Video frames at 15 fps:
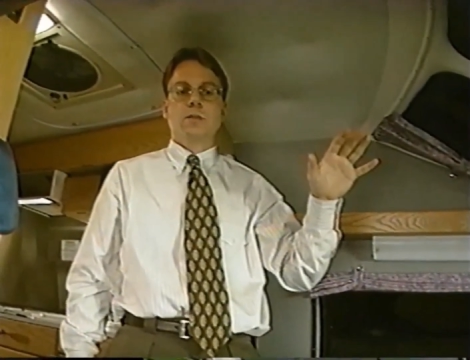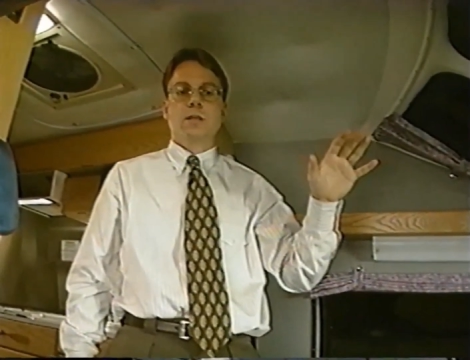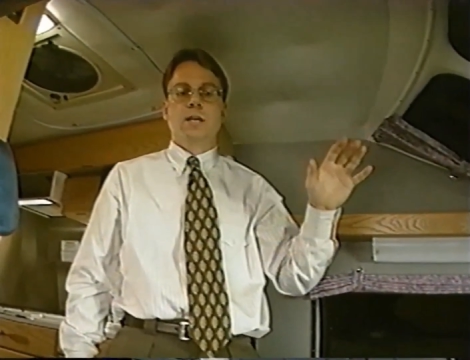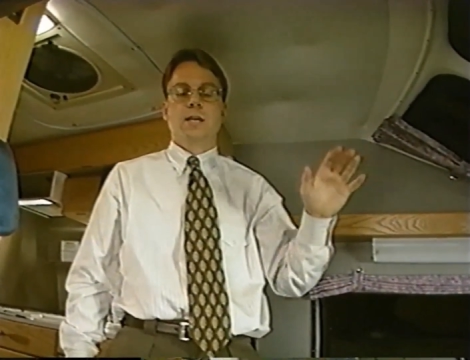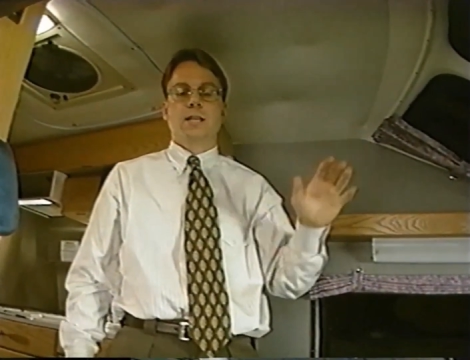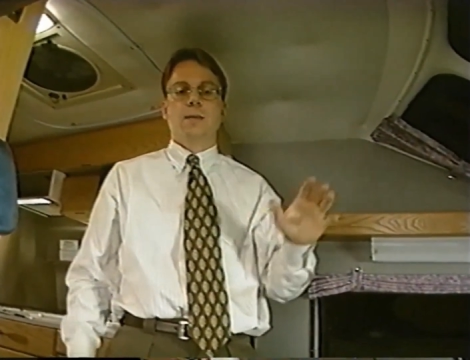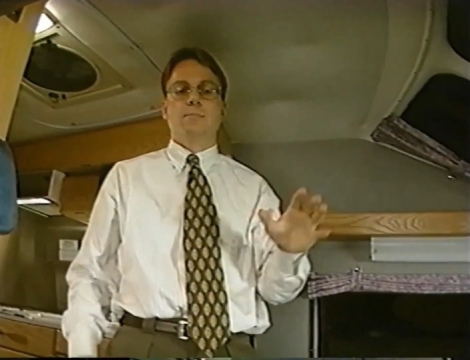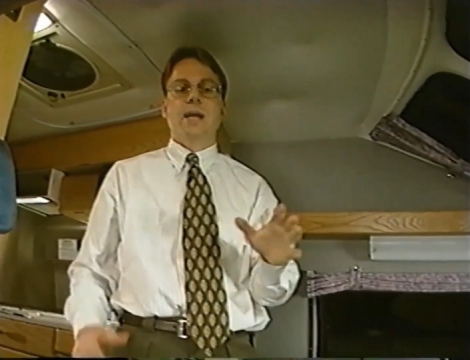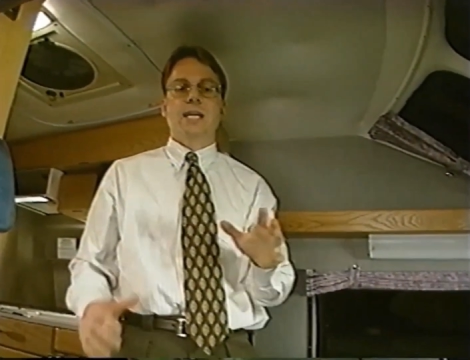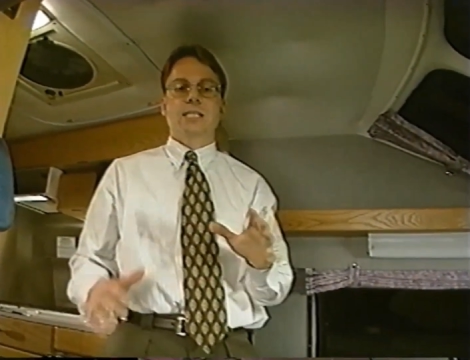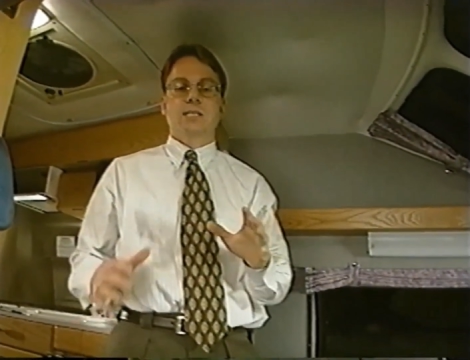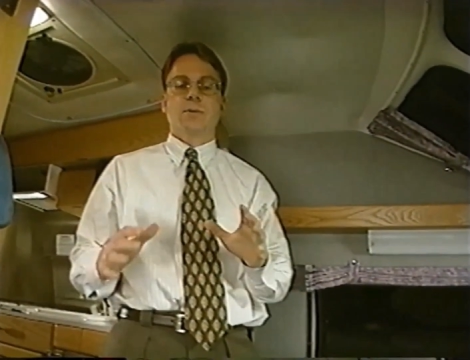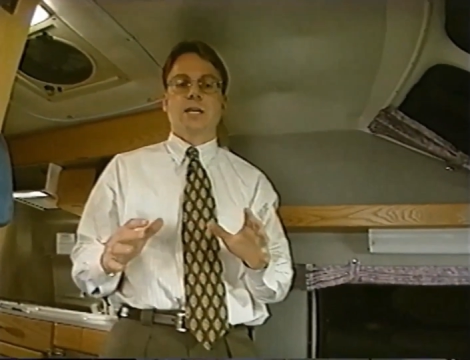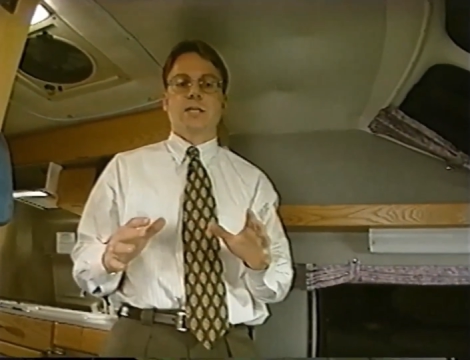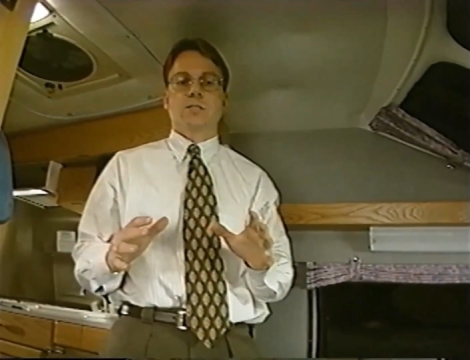That
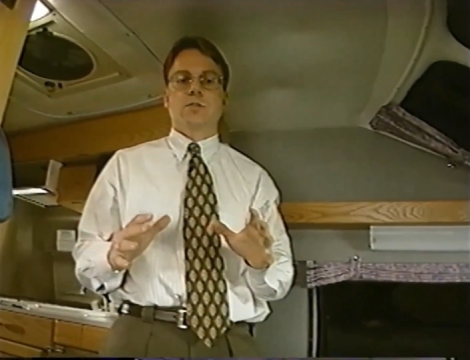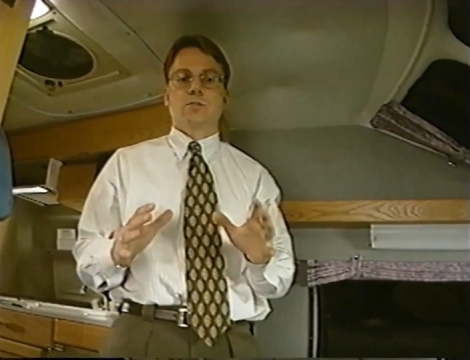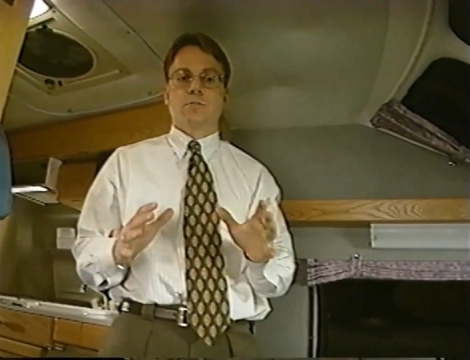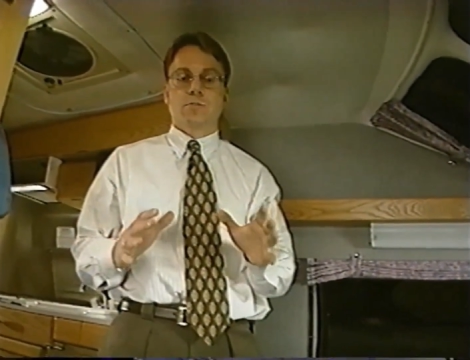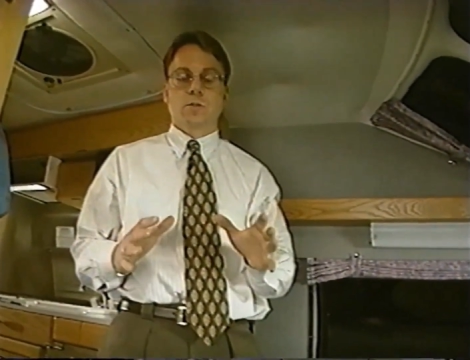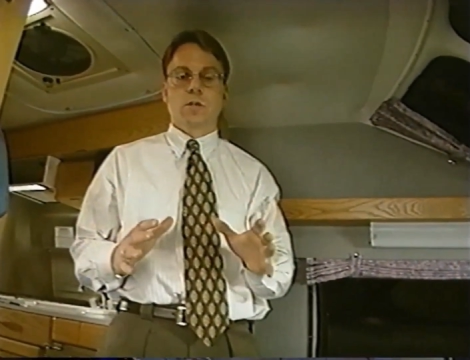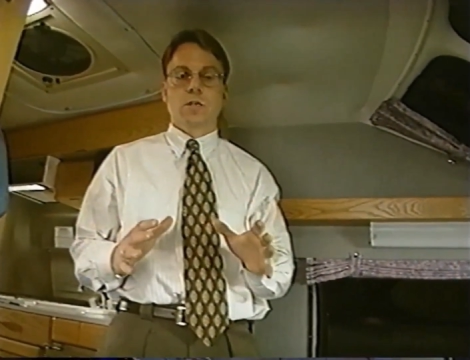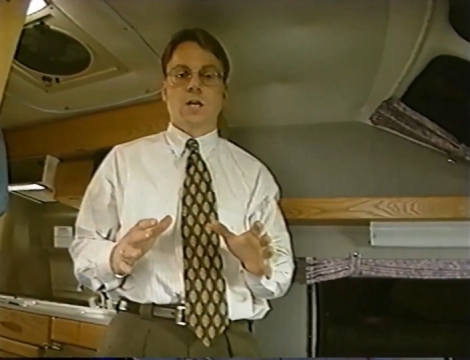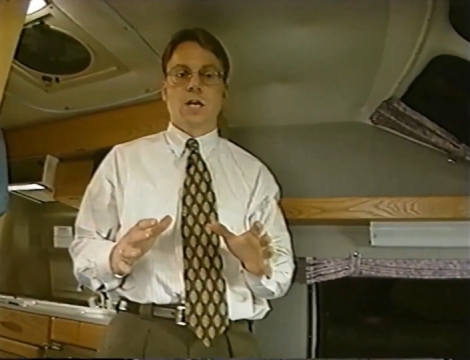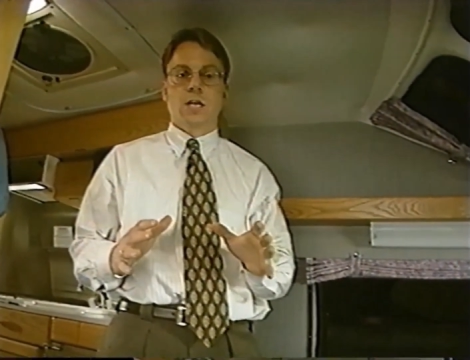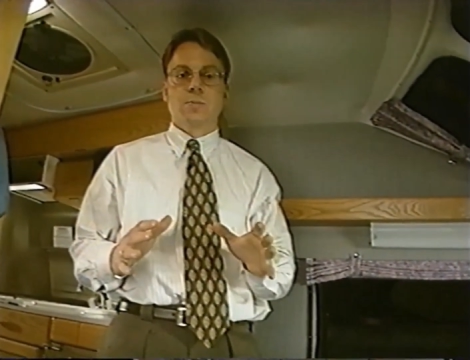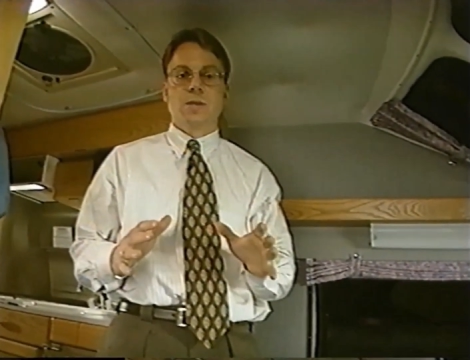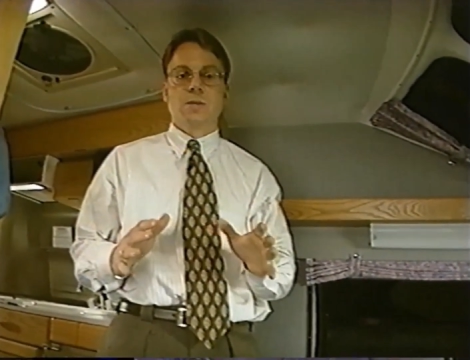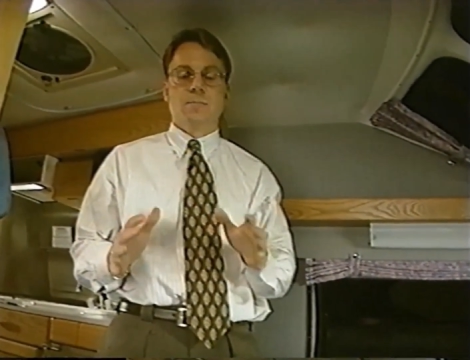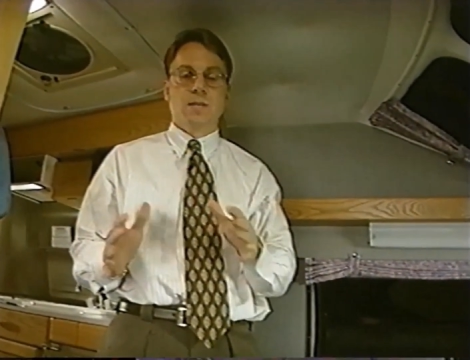maximizes your fuel economy,
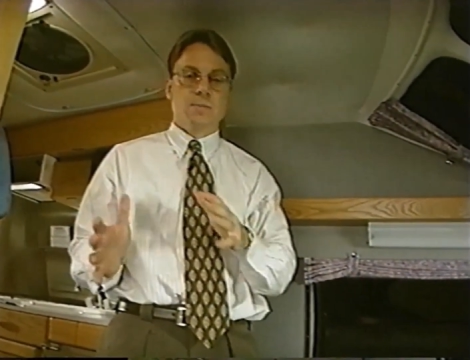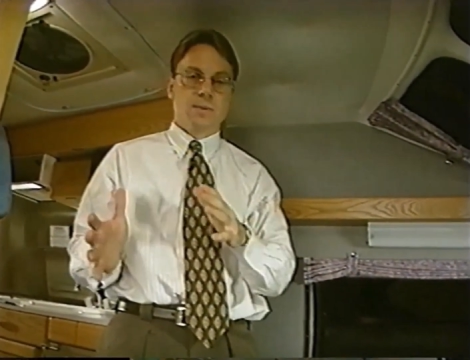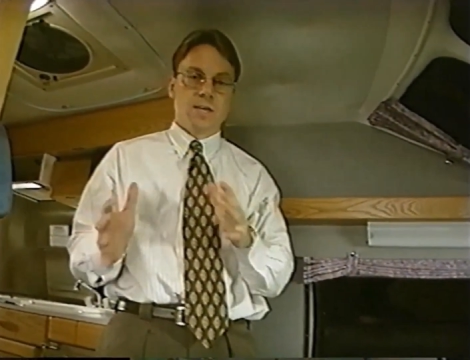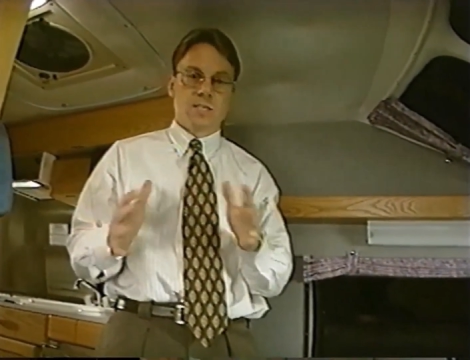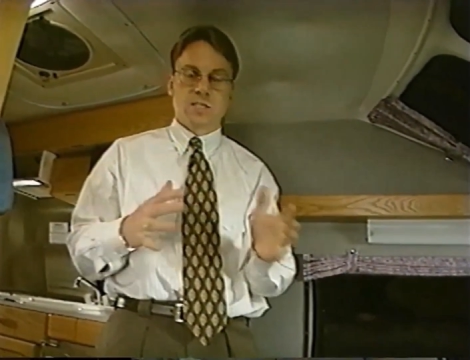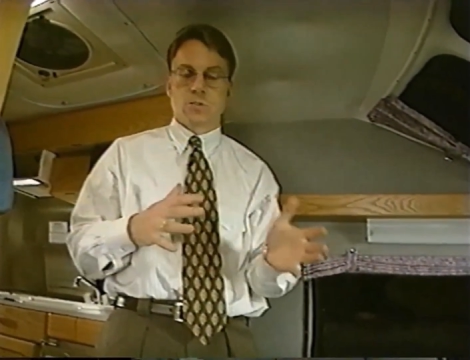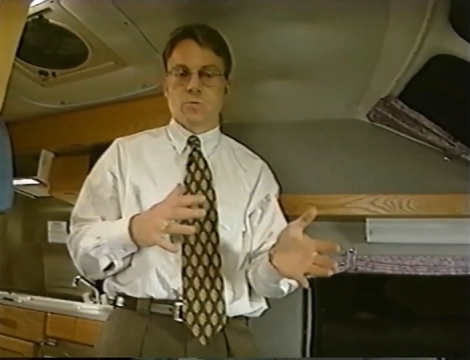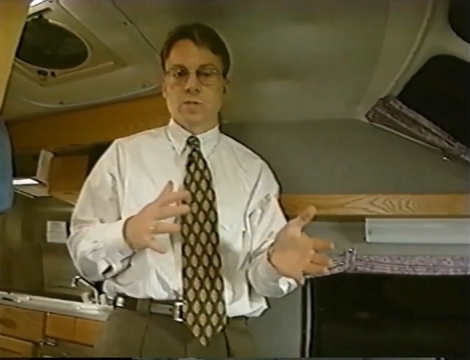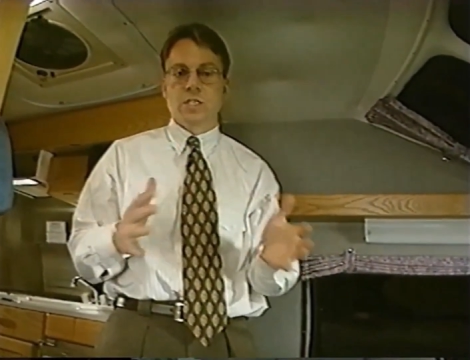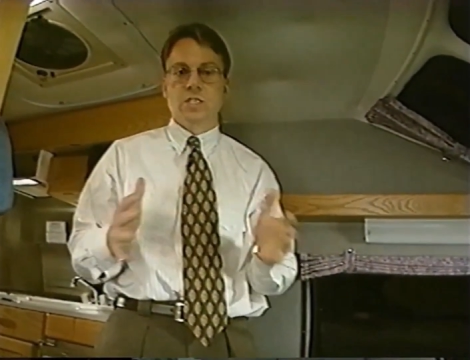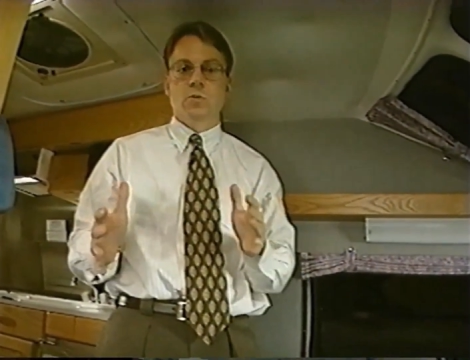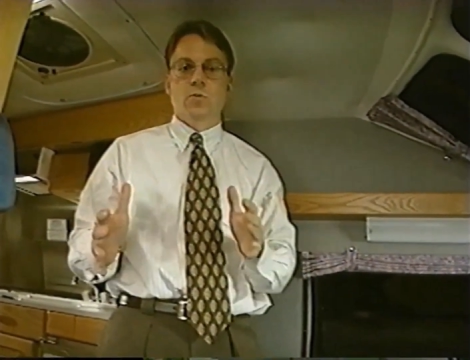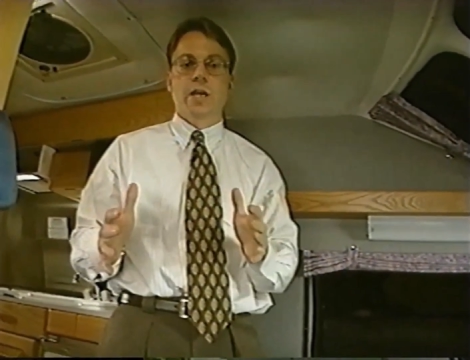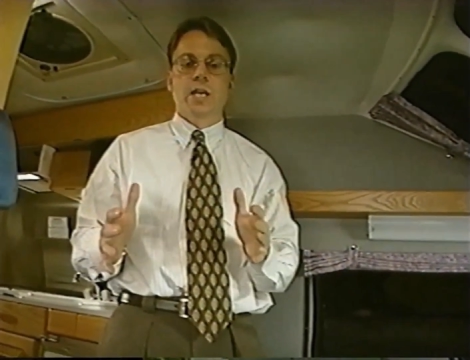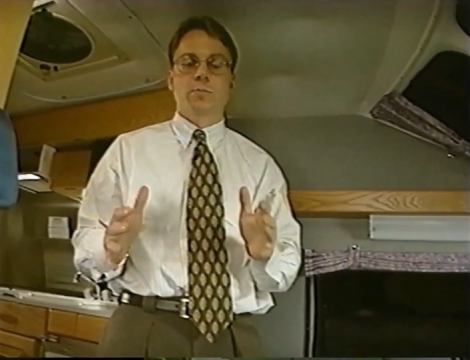minimizes wind sway,
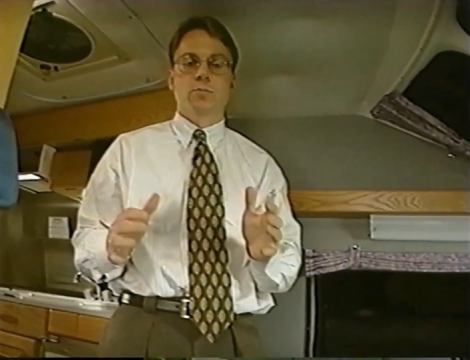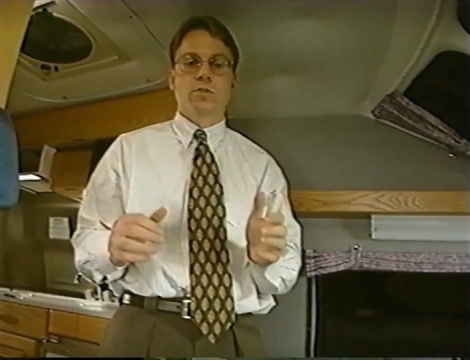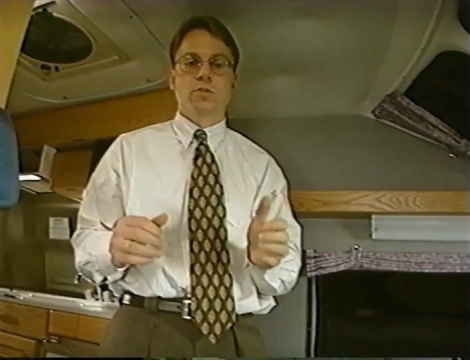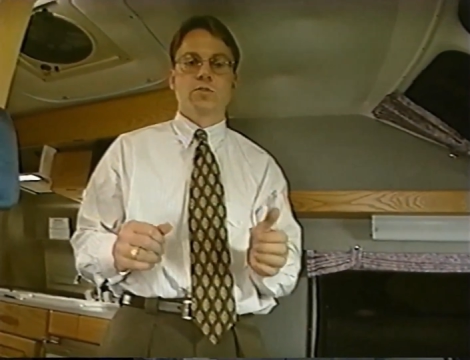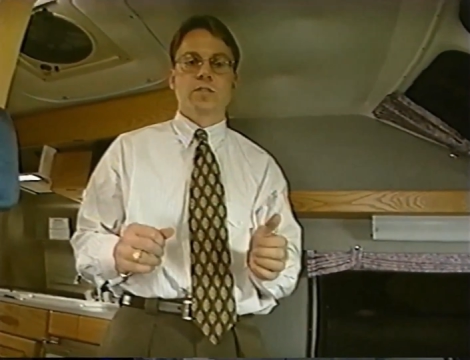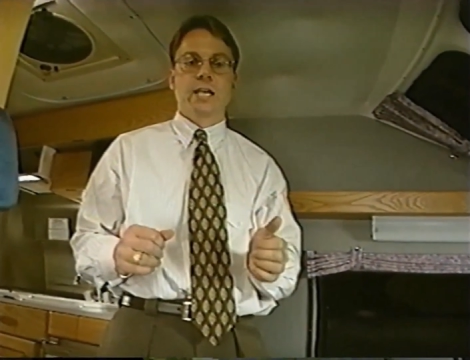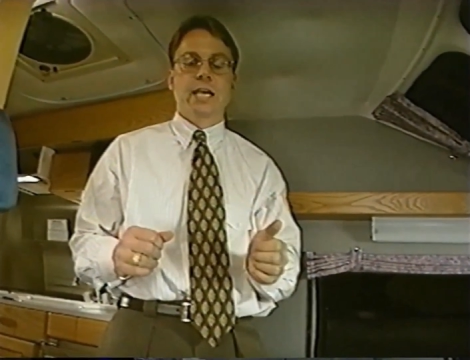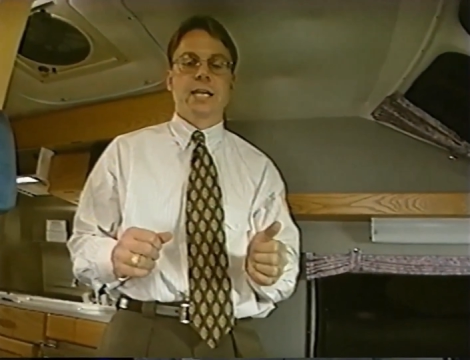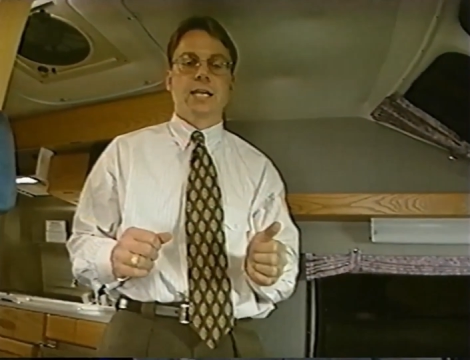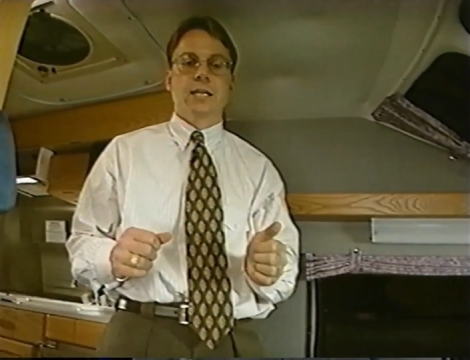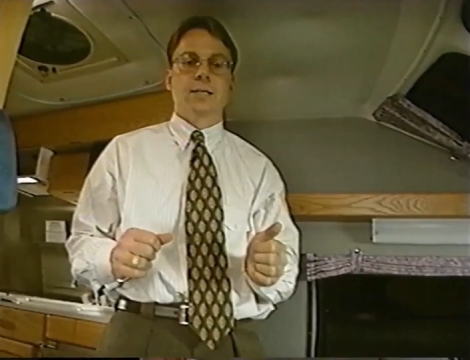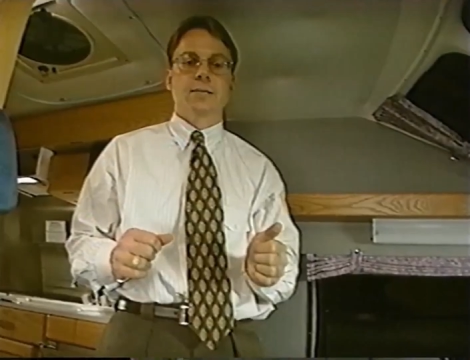and improves handling.